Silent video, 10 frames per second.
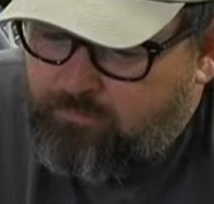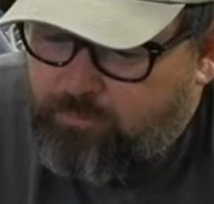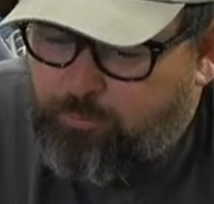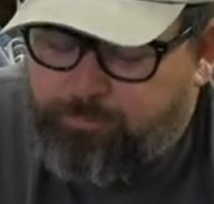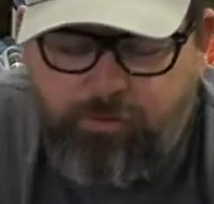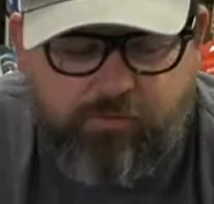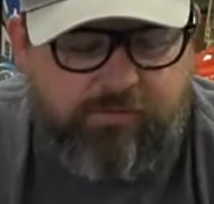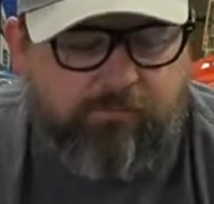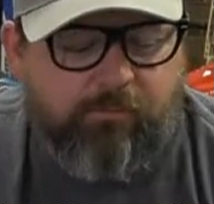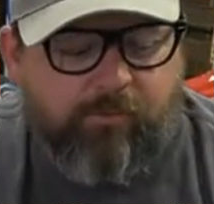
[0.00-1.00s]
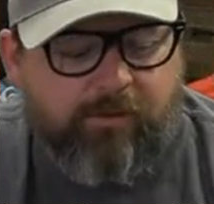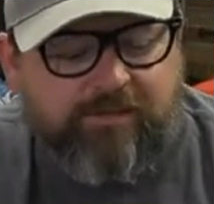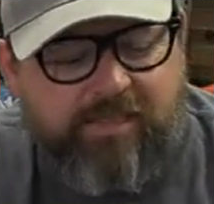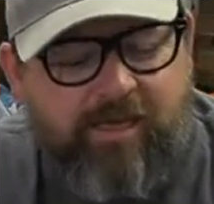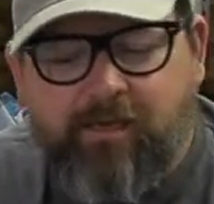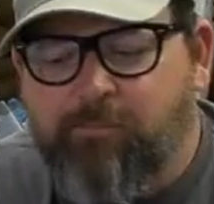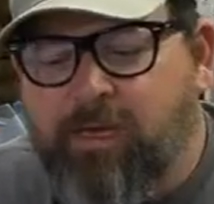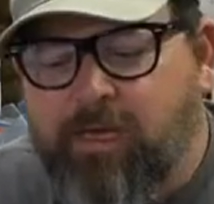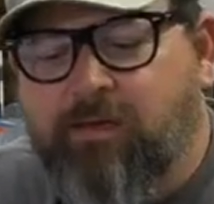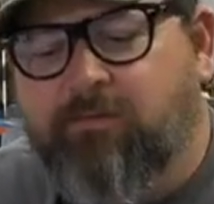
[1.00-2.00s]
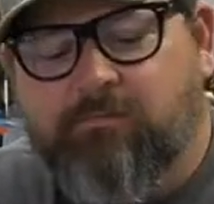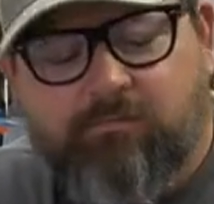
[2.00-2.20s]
You would post it, Roy. Dang, man.